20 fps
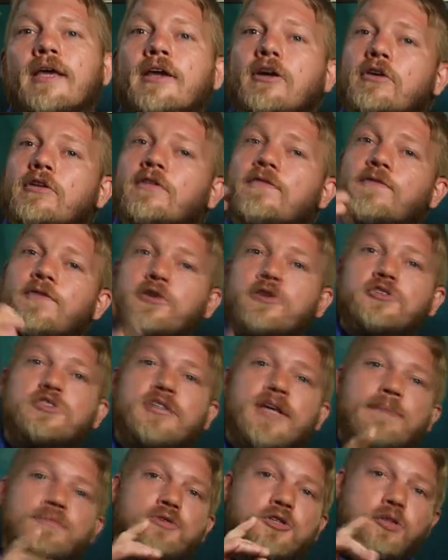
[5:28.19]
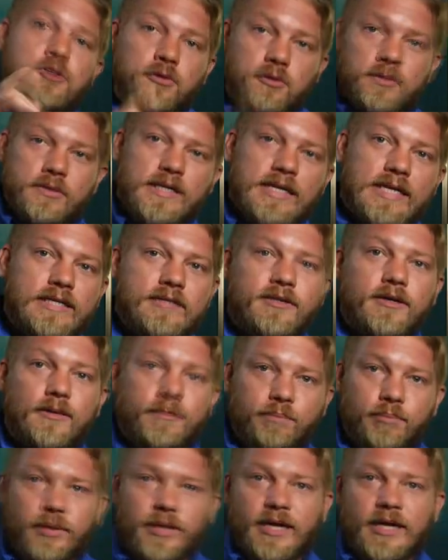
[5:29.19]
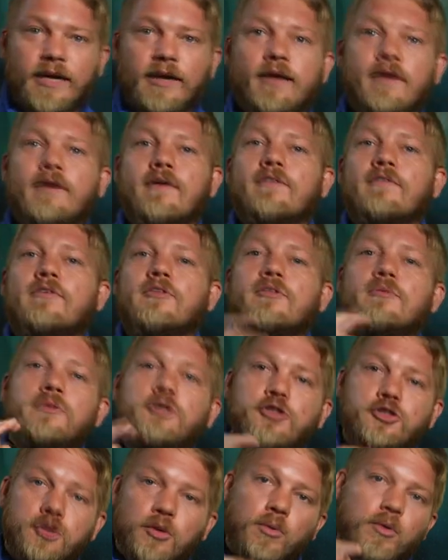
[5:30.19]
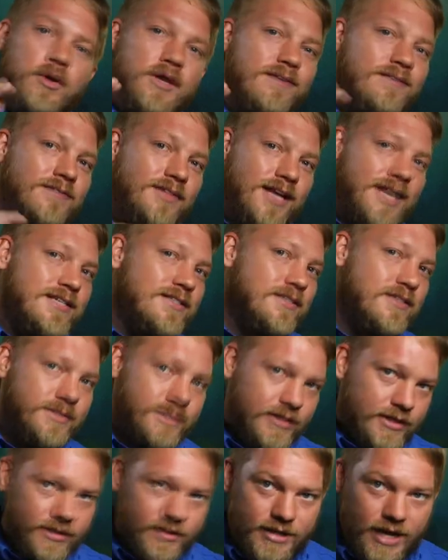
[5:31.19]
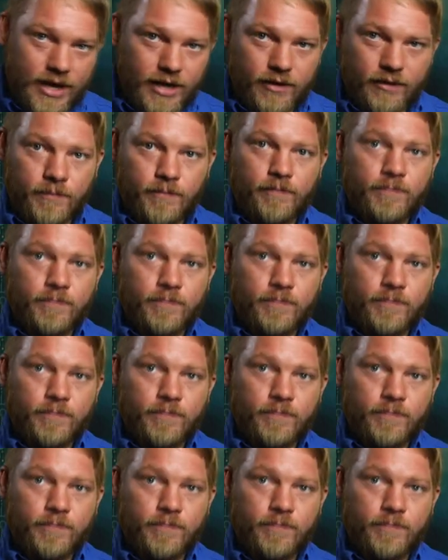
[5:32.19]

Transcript: Here are the few steps you'll need to complete for the majority of licensing states.